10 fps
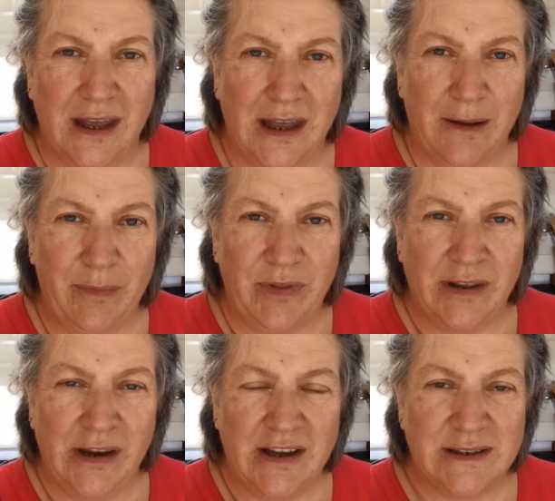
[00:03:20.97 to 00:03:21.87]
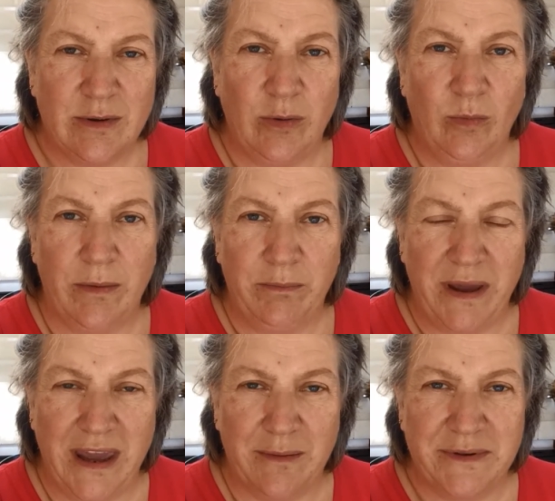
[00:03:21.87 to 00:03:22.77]
The last one
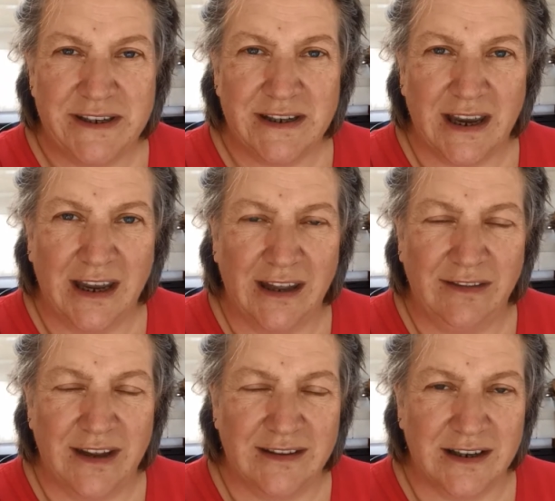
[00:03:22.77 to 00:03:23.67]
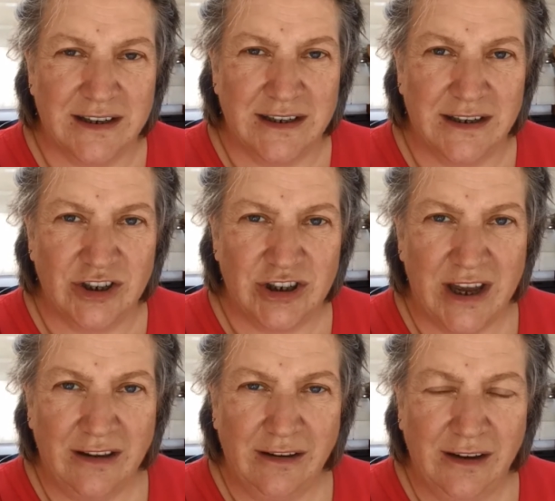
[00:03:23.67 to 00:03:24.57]
pipped and then died in its
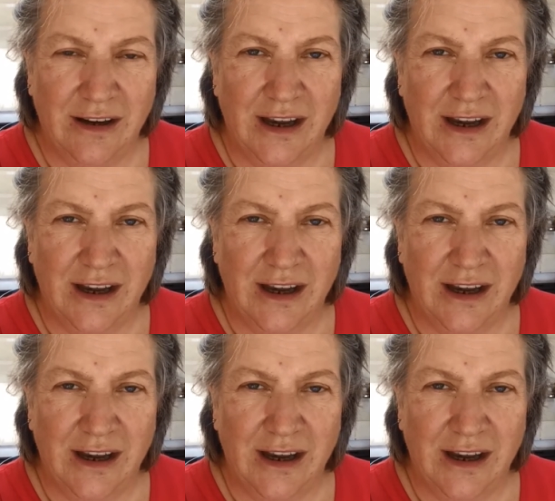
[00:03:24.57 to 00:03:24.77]
shell.